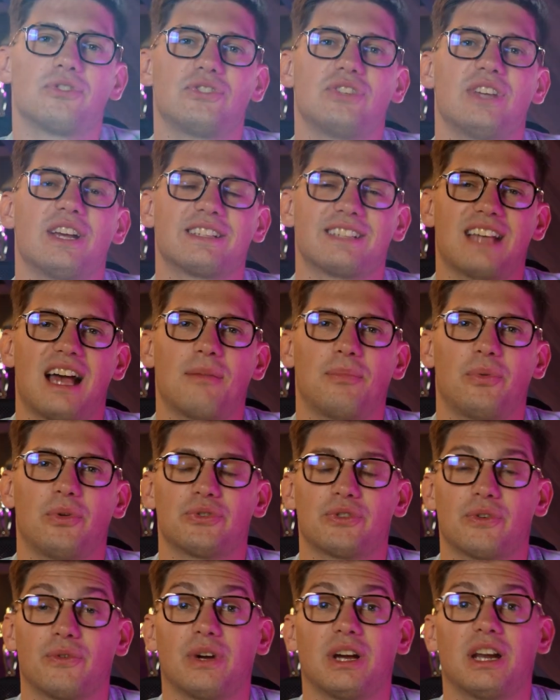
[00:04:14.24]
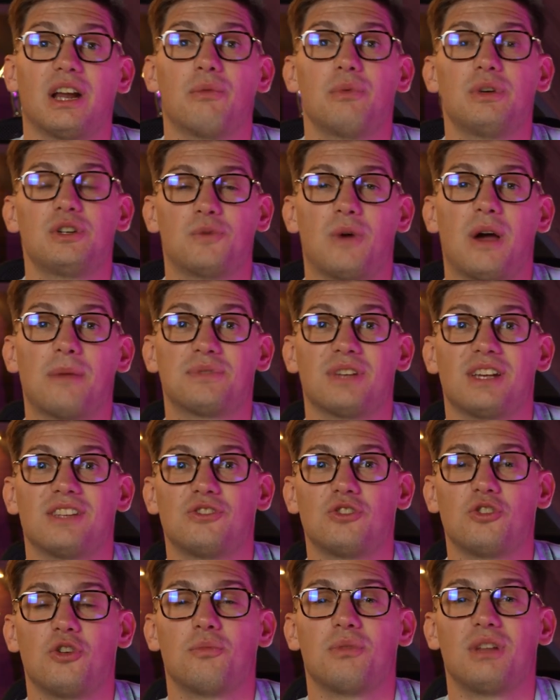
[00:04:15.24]
to see examples of kind of which
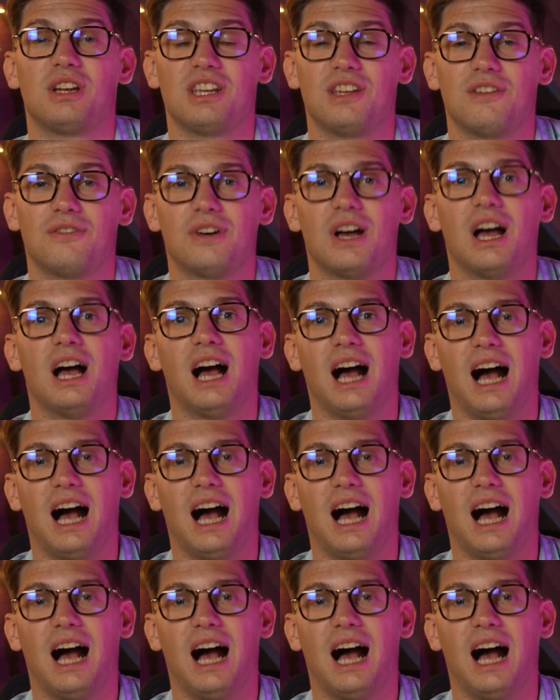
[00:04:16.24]
websites do you believe